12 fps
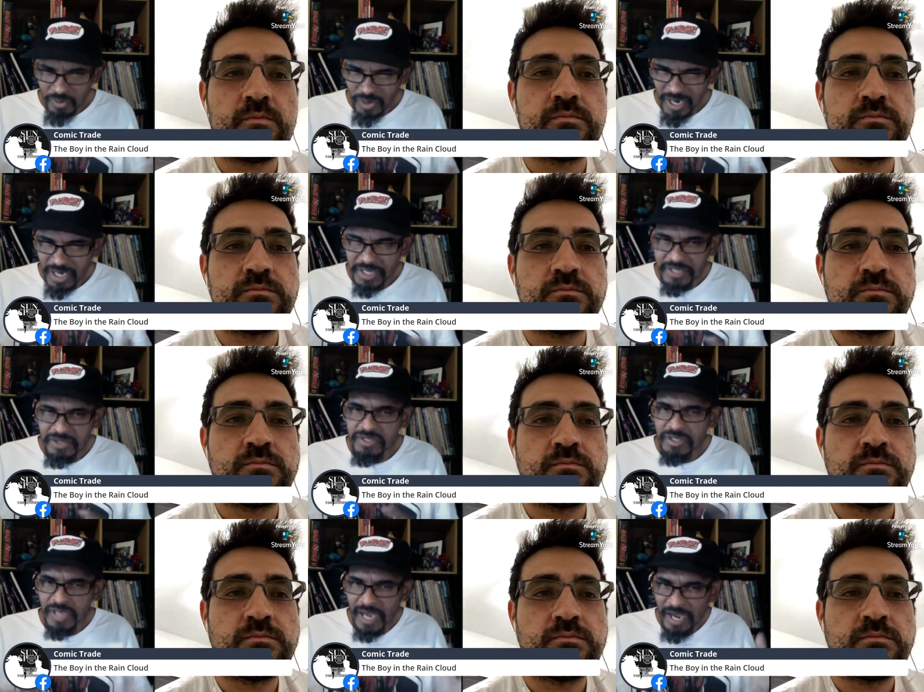Speaker 1: rather than
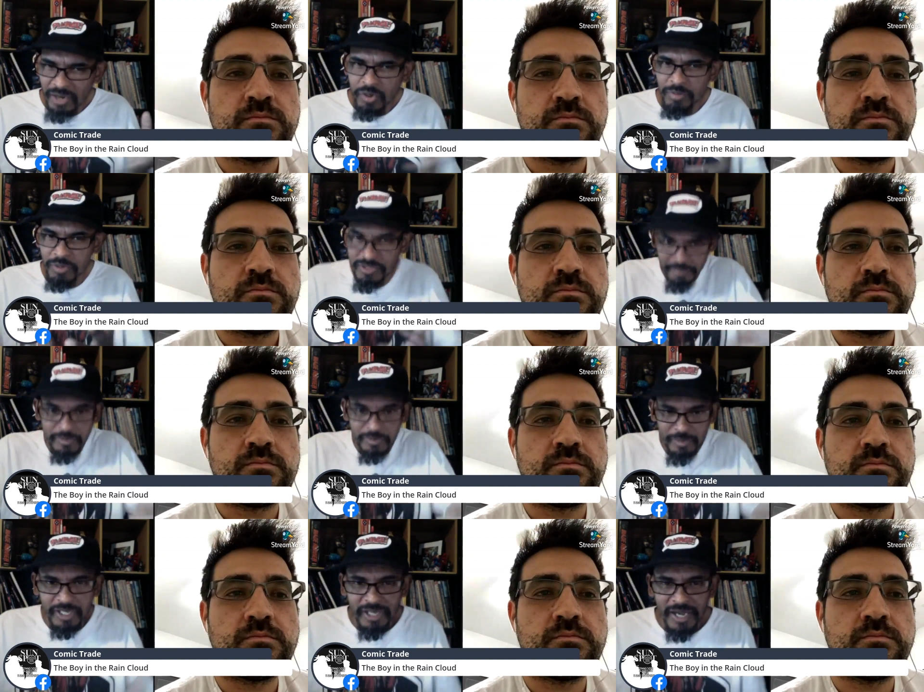using artwork? Because I mean,
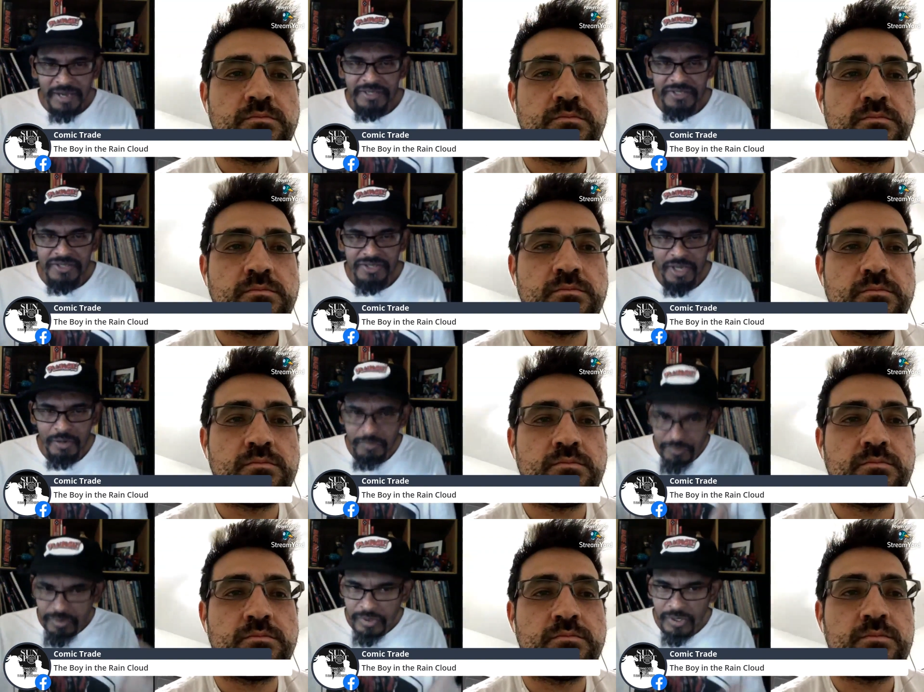being an artist yourself,
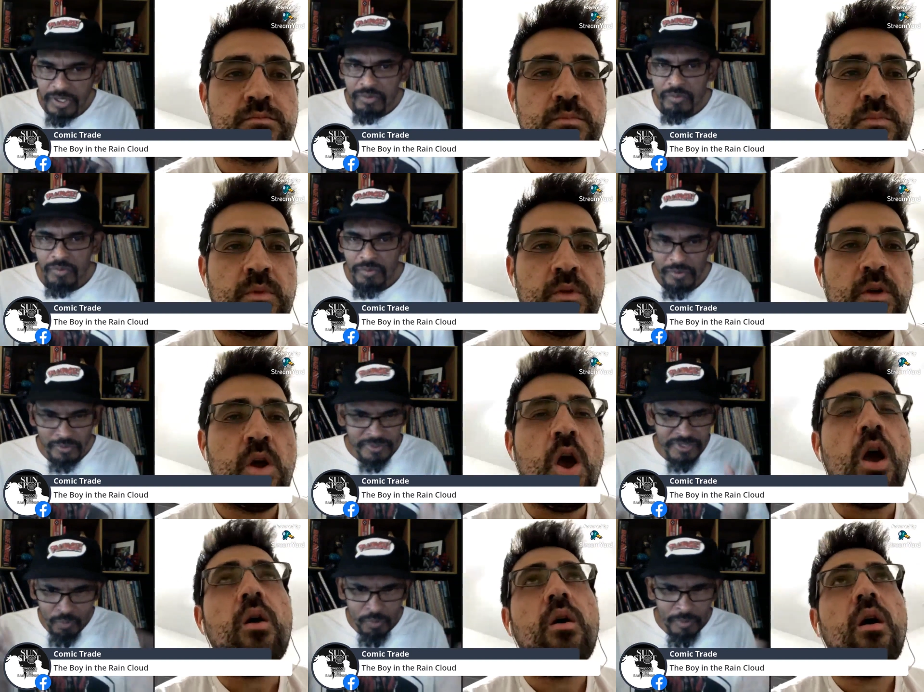what was
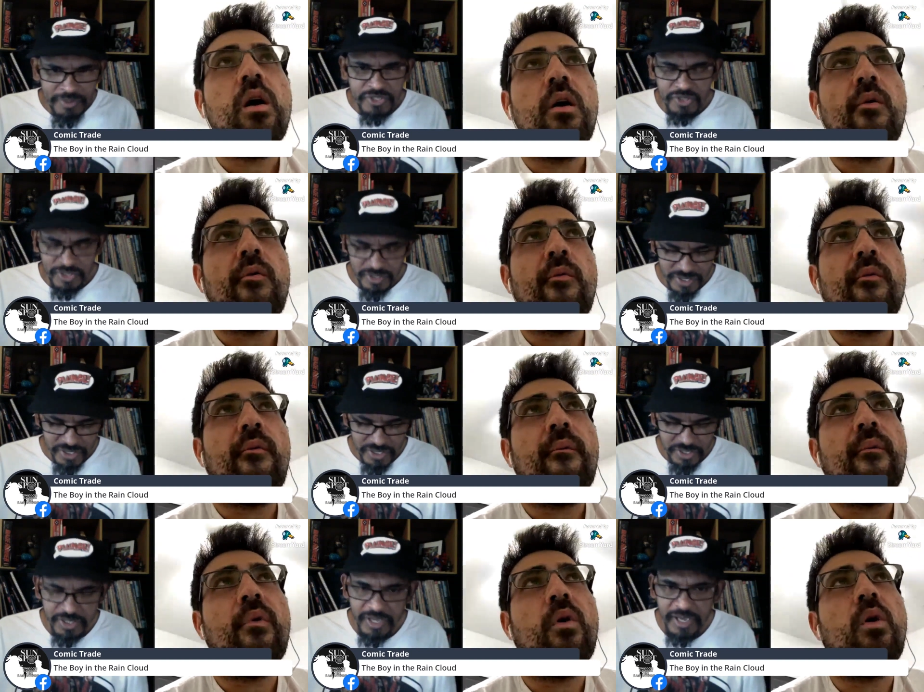what was the decision
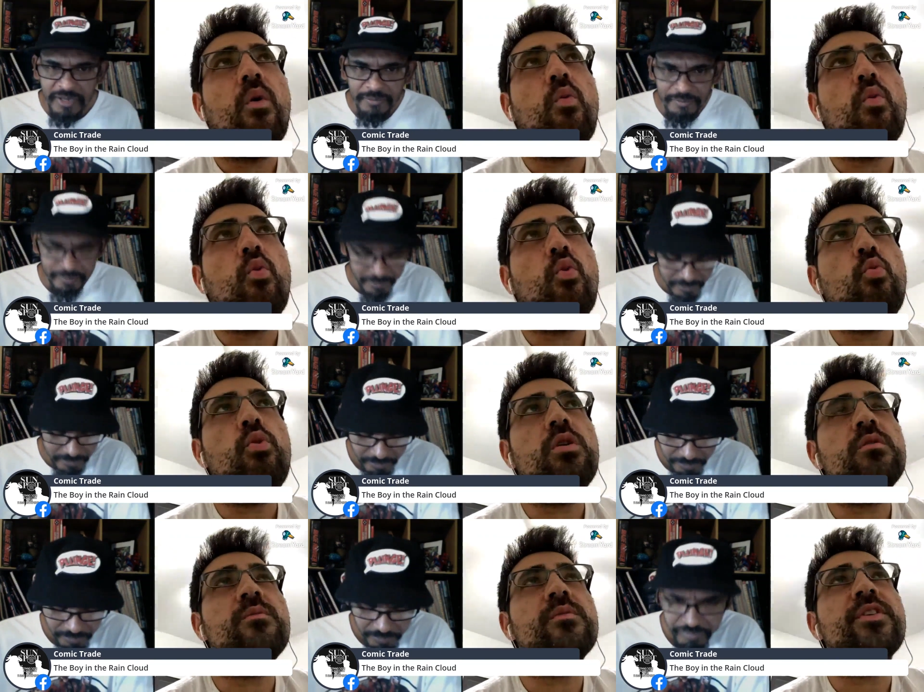in that?
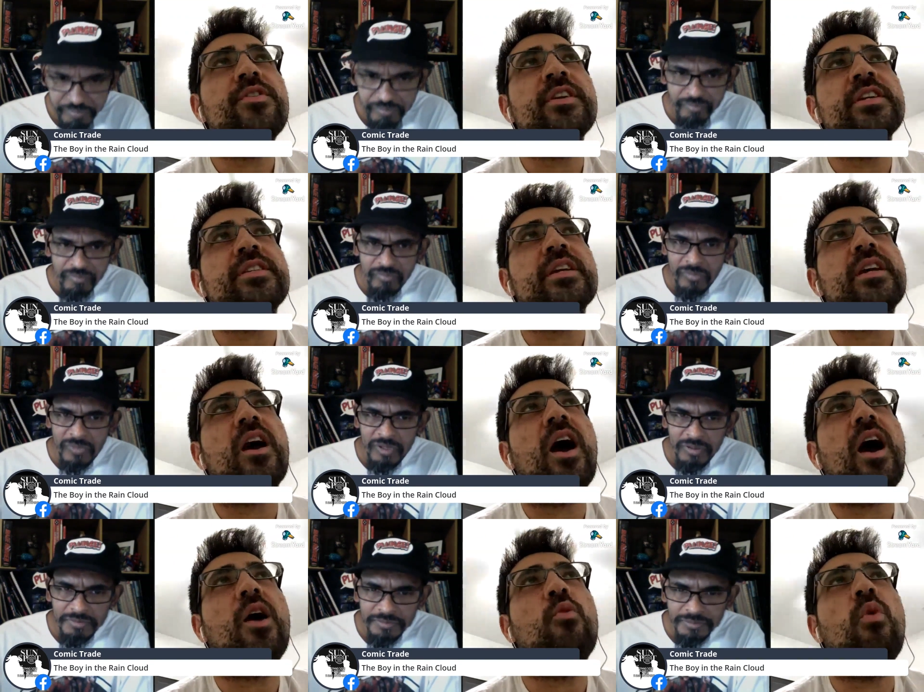
Speaker 2: Well, the thing is, like,
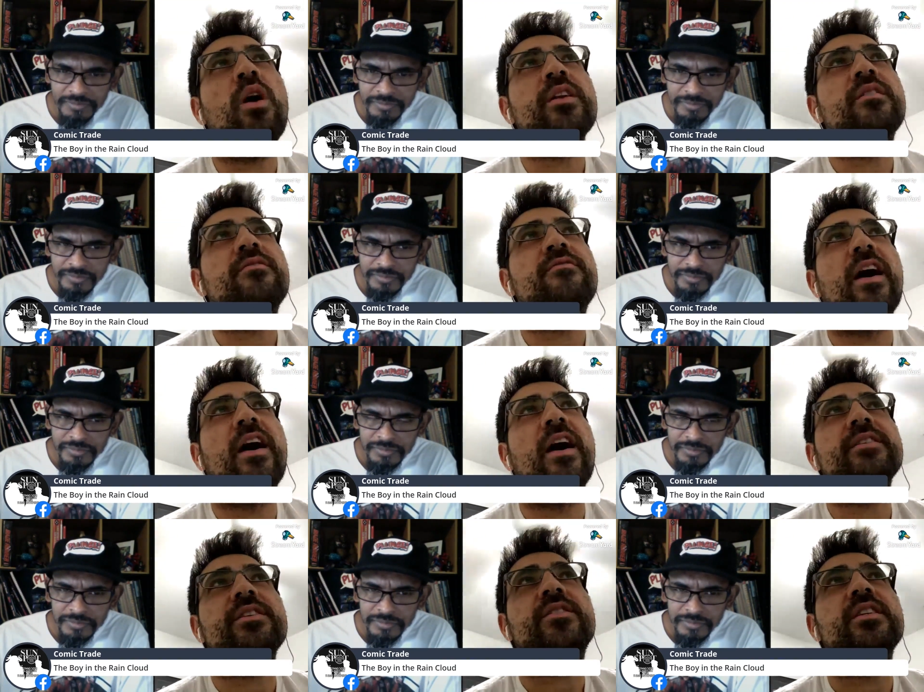I wanted to
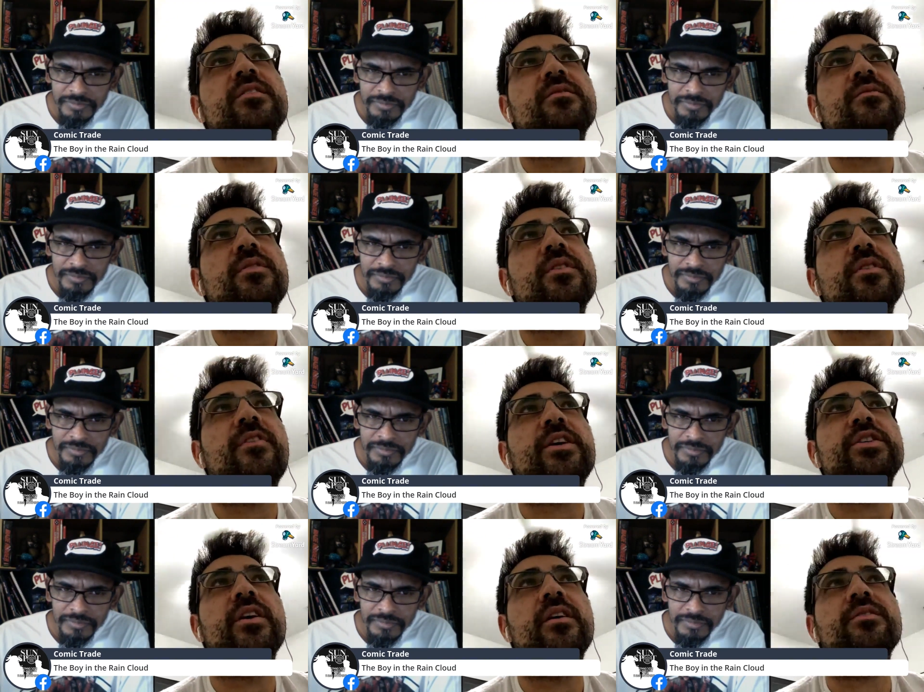finally see if I
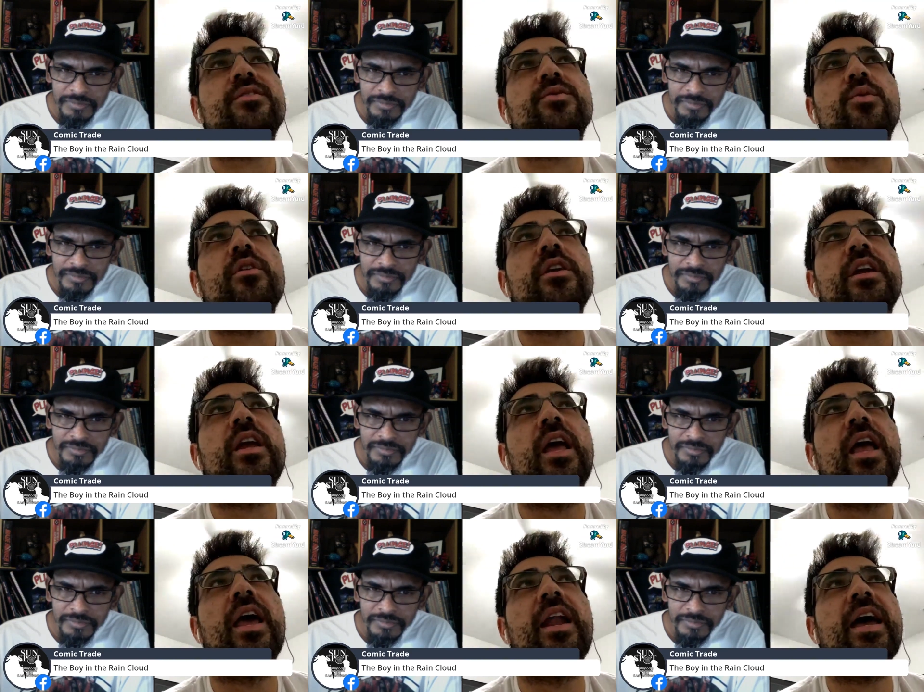could tell a story,
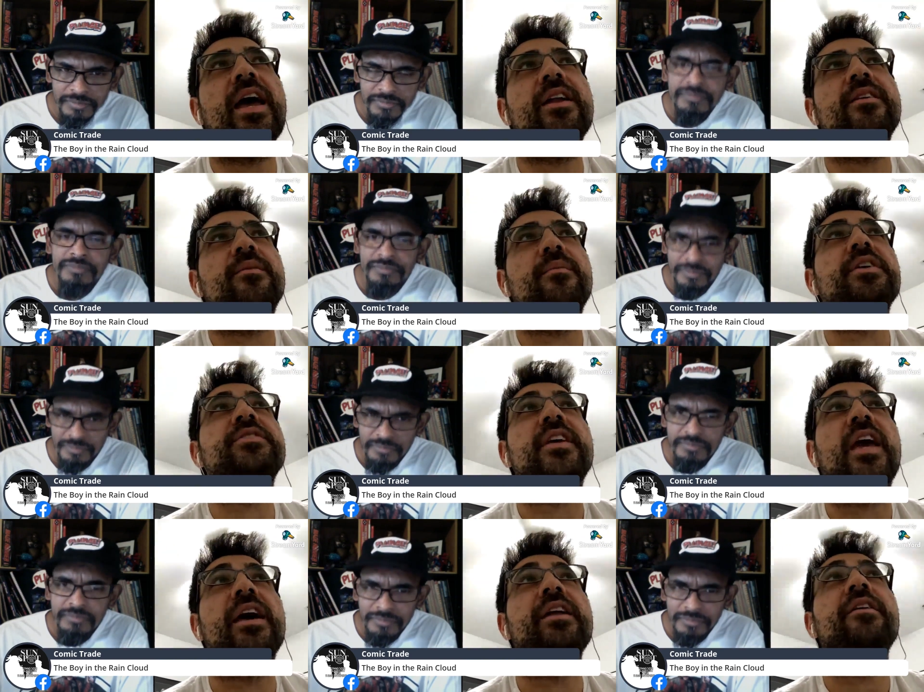and I had an
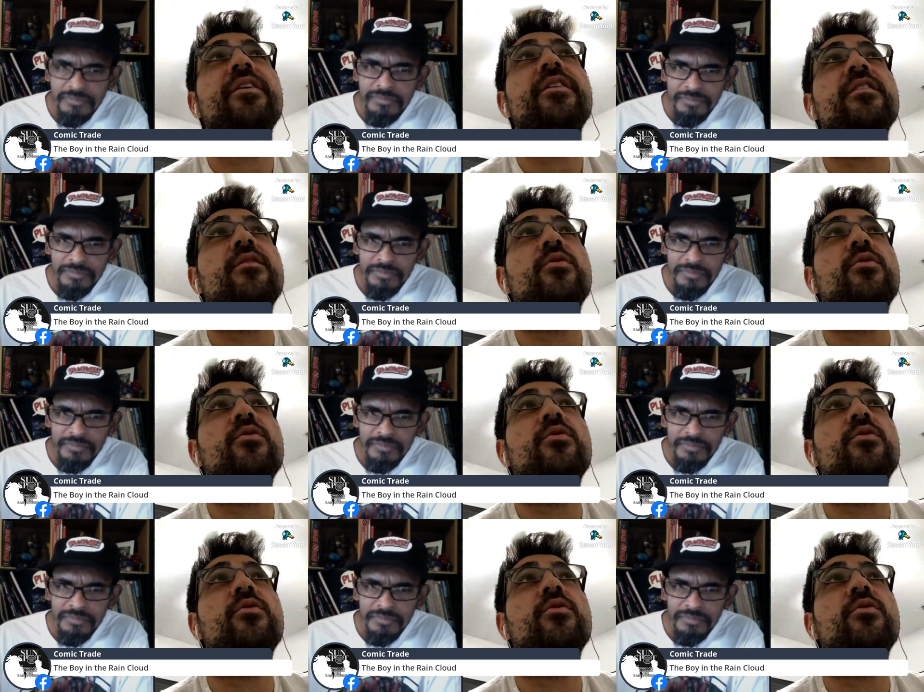amazing editor